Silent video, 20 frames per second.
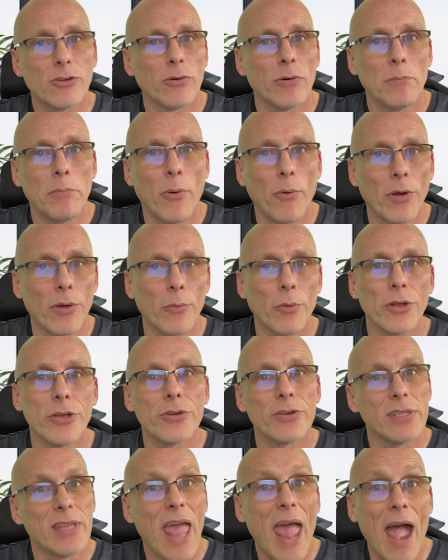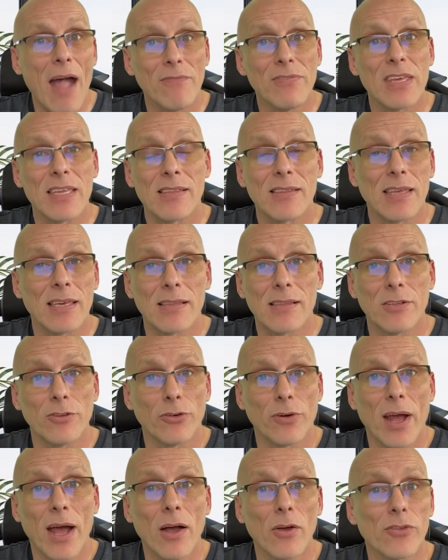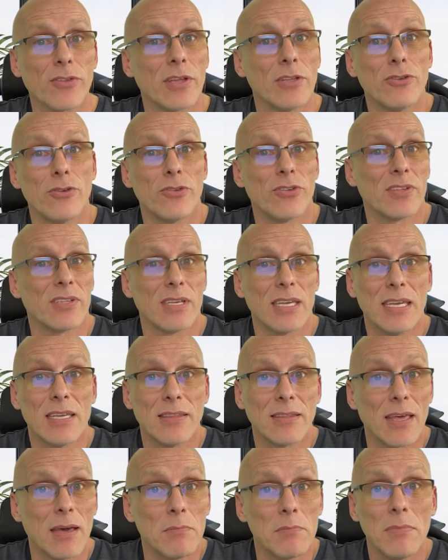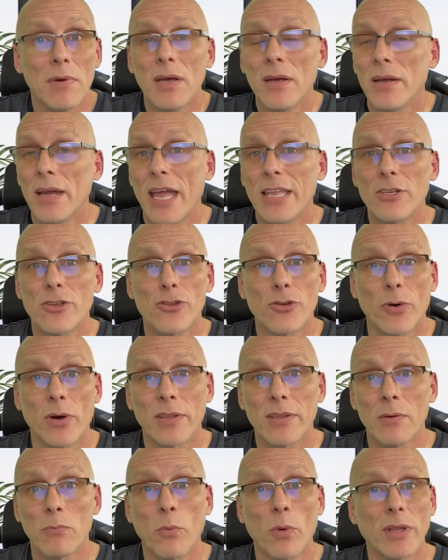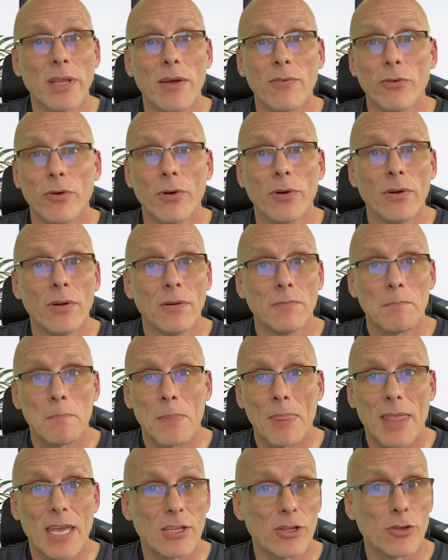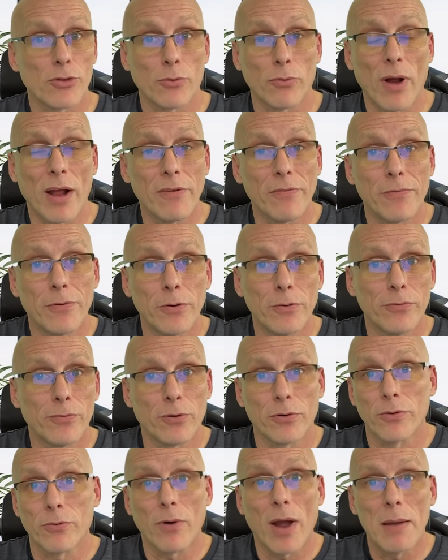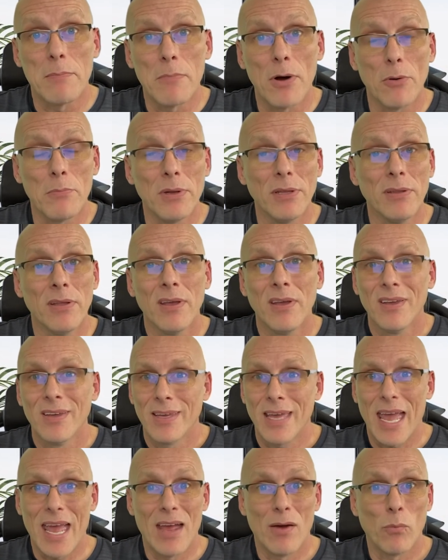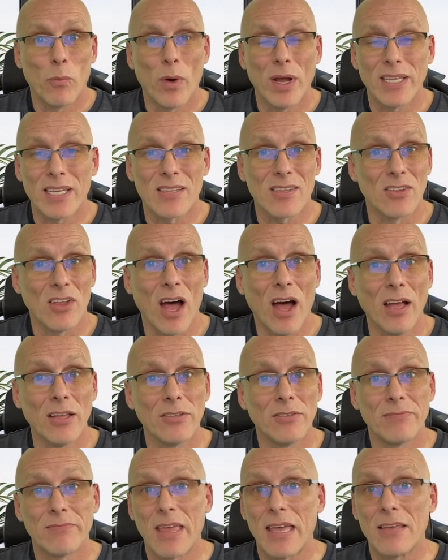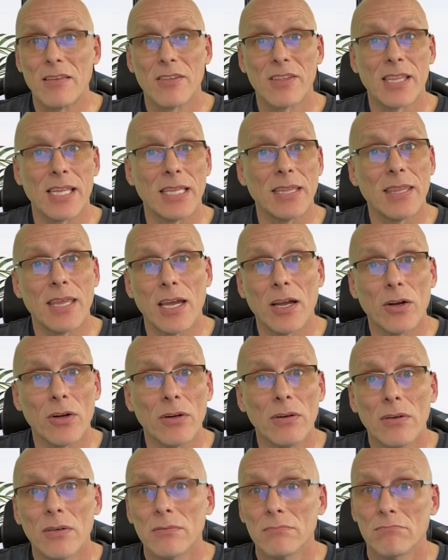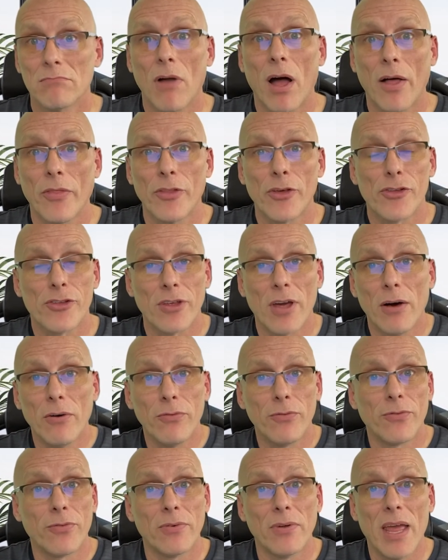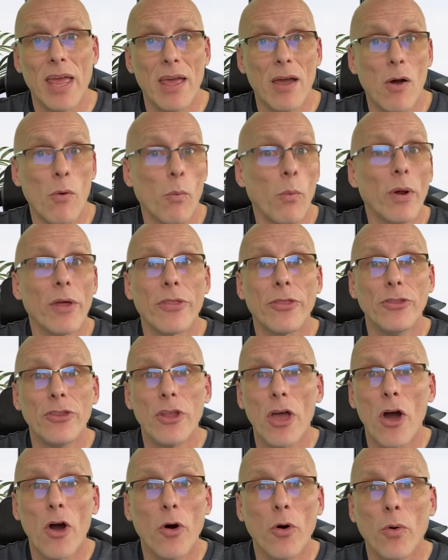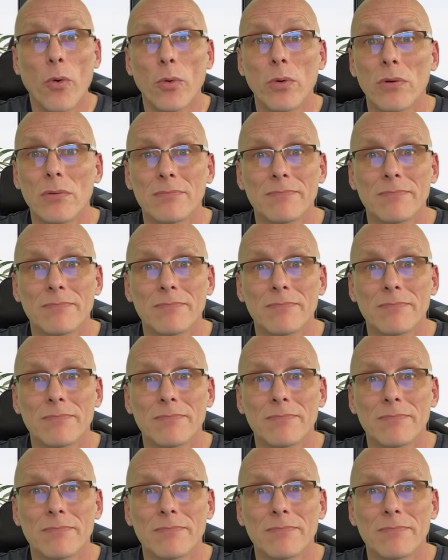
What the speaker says: to a point where you can have these things in your house and you just eat them and enjoy them whenever it's the right food for the right moment. And when it's not, they sit there on the shelf with no